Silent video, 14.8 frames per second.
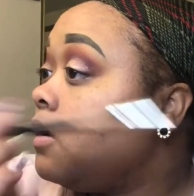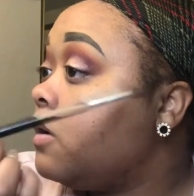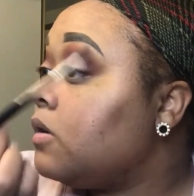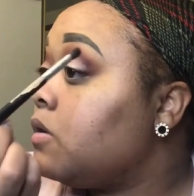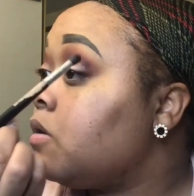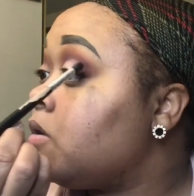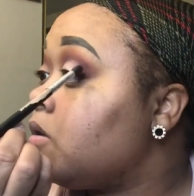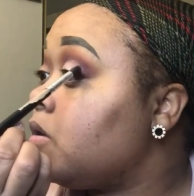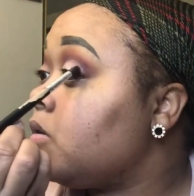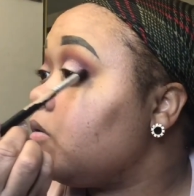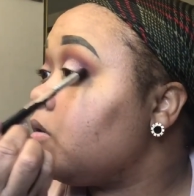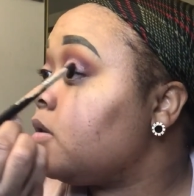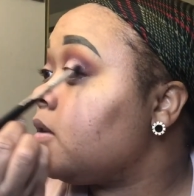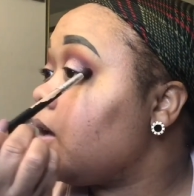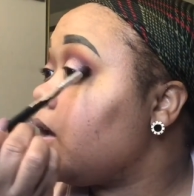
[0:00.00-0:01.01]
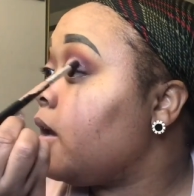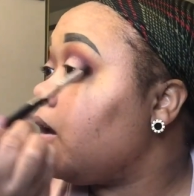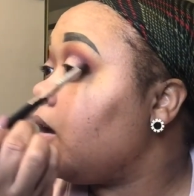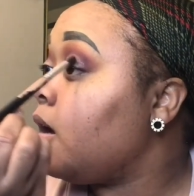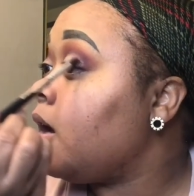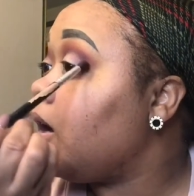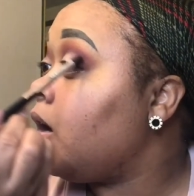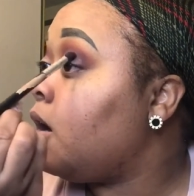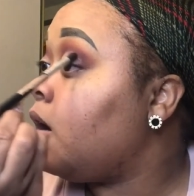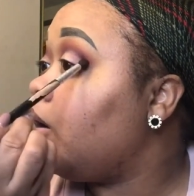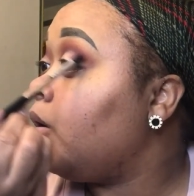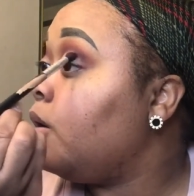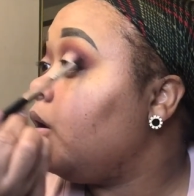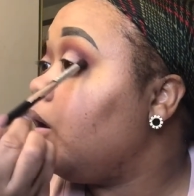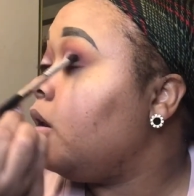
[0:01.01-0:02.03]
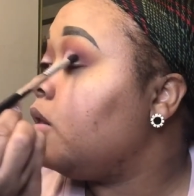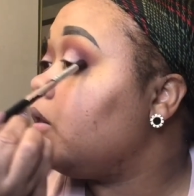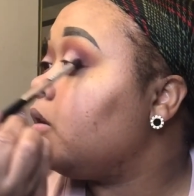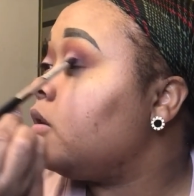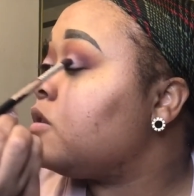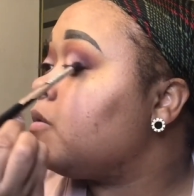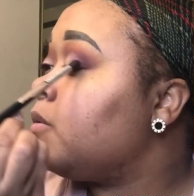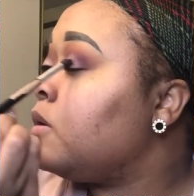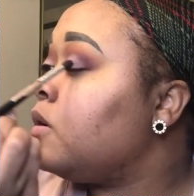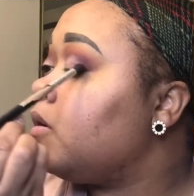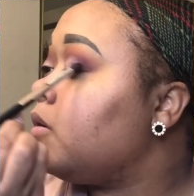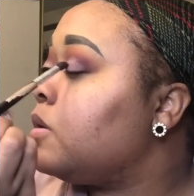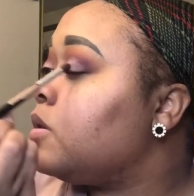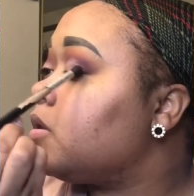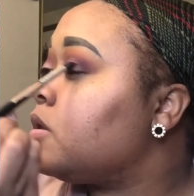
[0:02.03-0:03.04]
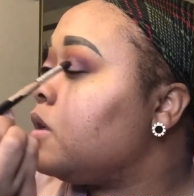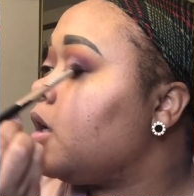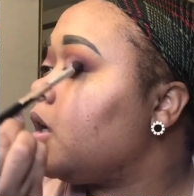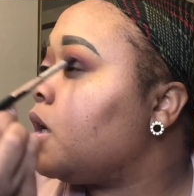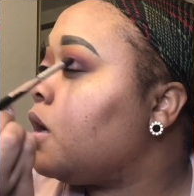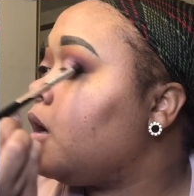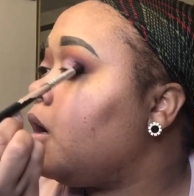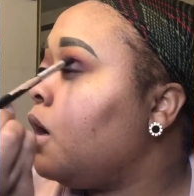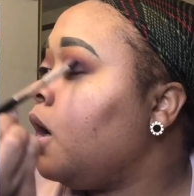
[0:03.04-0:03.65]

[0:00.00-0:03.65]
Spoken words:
sad how this world is like,